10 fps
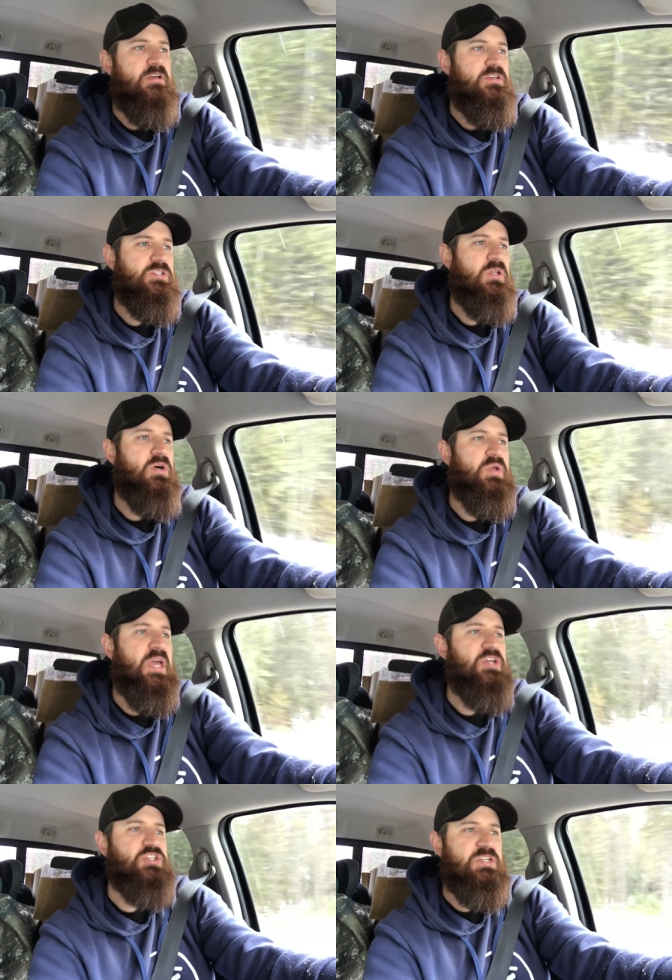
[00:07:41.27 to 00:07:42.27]
So
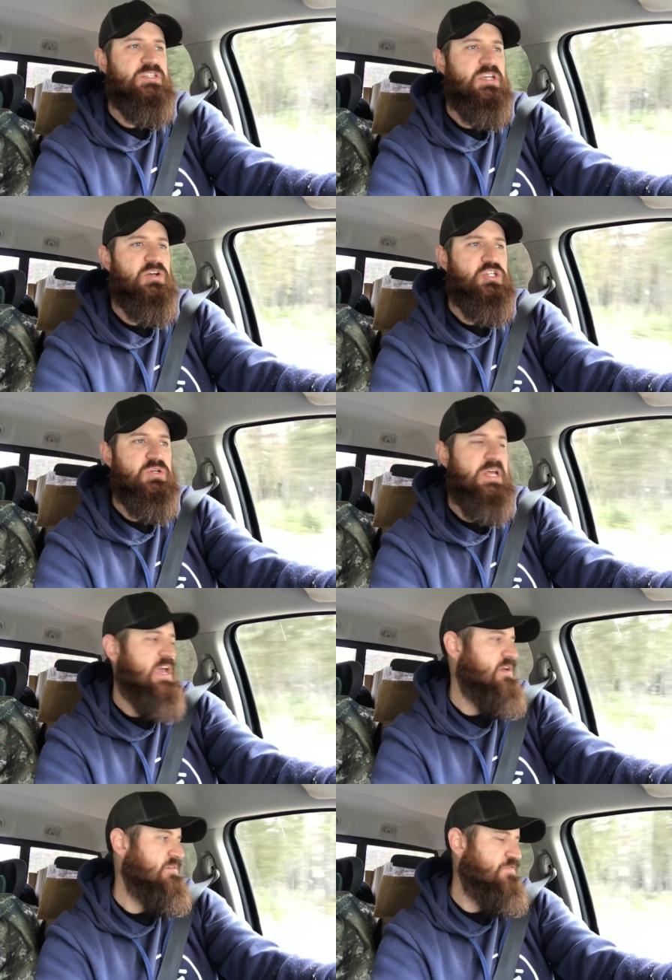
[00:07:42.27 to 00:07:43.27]
location is huge. You'd
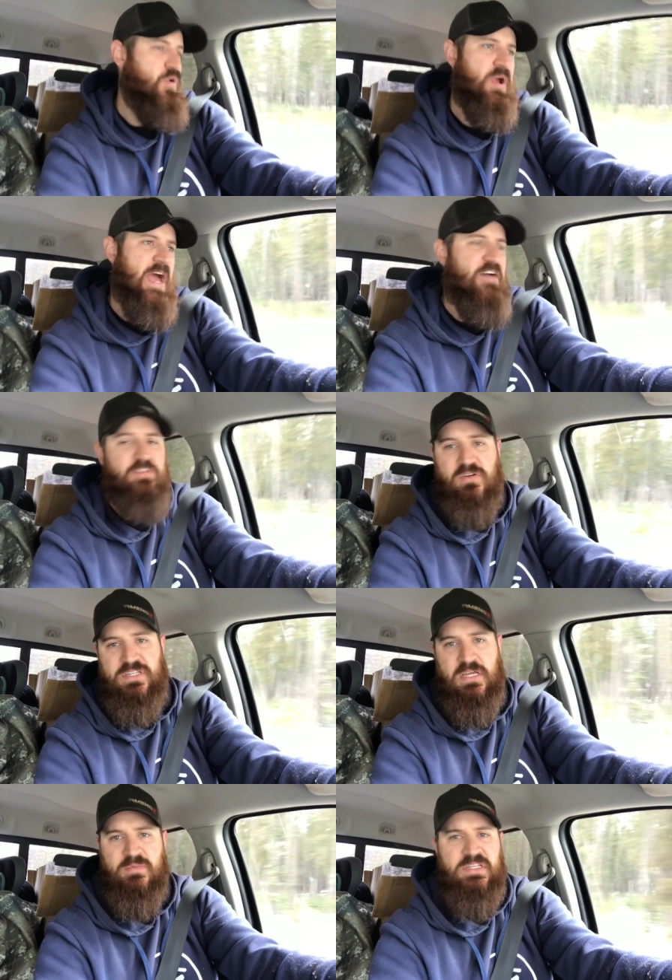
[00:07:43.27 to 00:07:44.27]
hate for half your
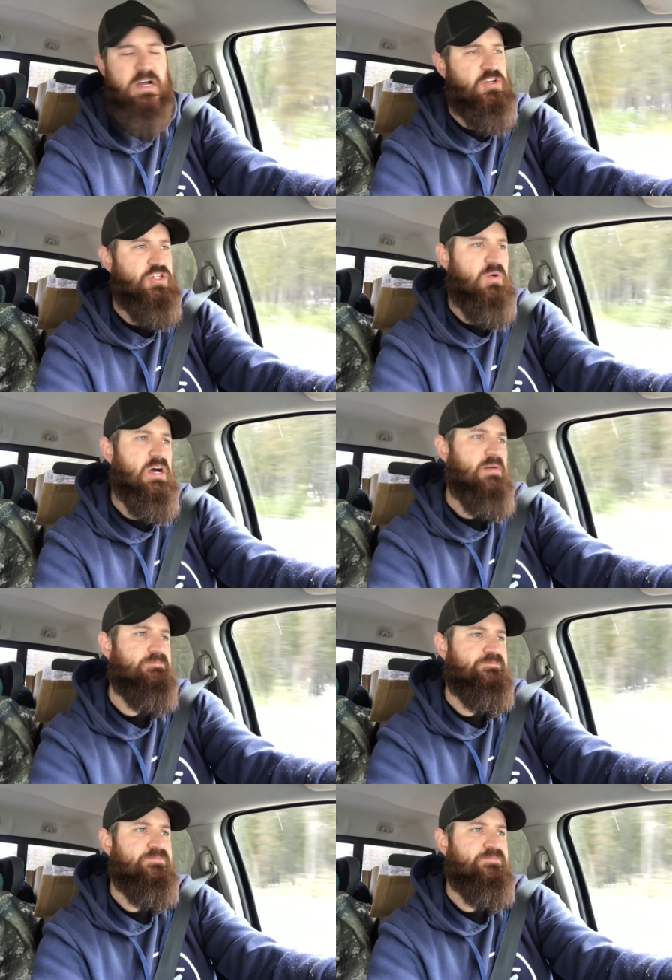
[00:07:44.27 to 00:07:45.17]
team to not show up